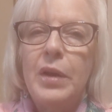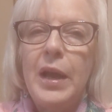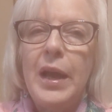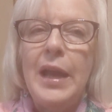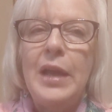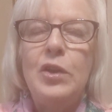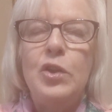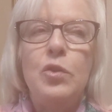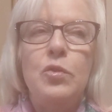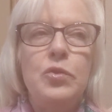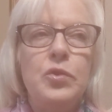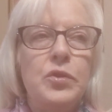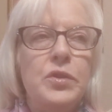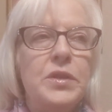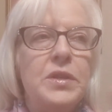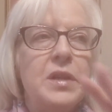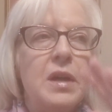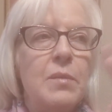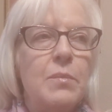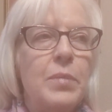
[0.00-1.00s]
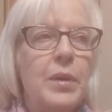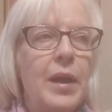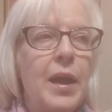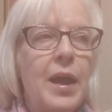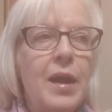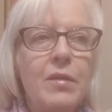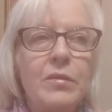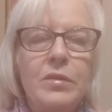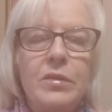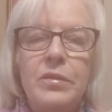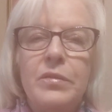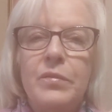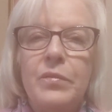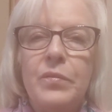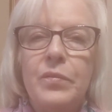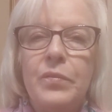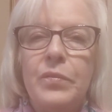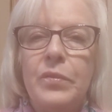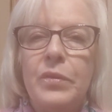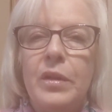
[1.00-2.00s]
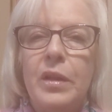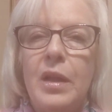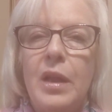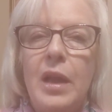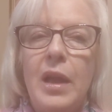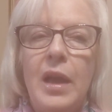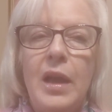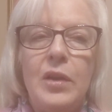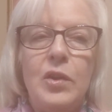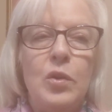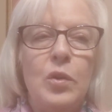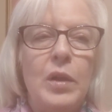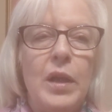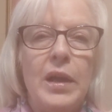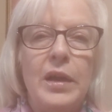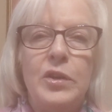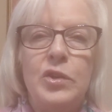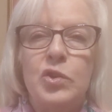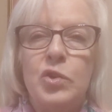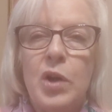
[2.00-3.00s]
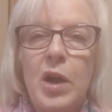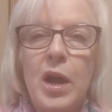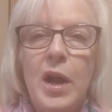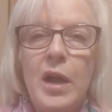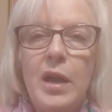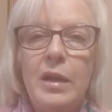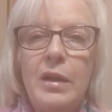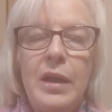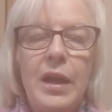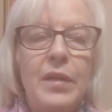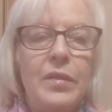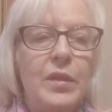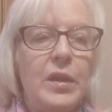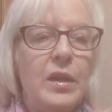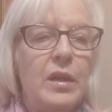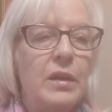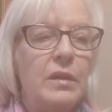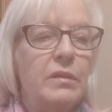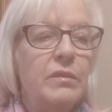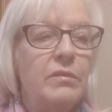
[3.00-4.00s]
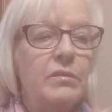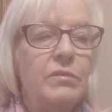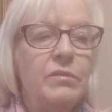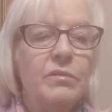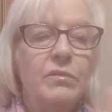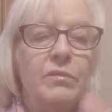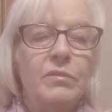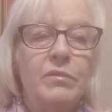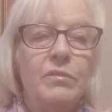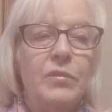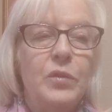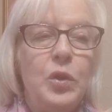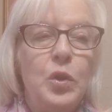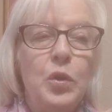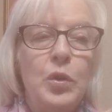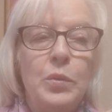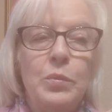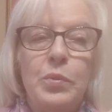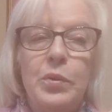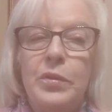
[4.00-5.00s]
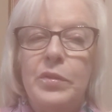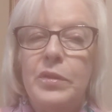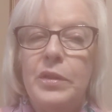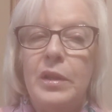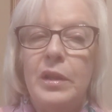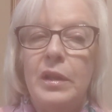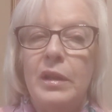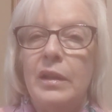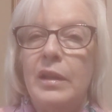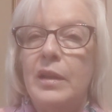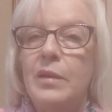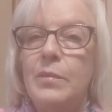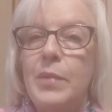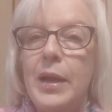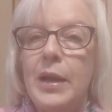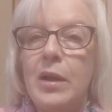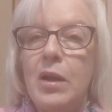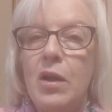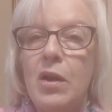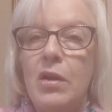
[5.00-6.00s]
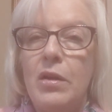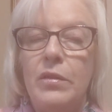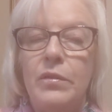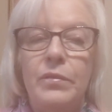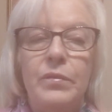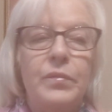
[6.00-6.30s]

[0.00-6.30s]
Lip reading: and you just dump it out and you let it dry, and then you can put the lid back on.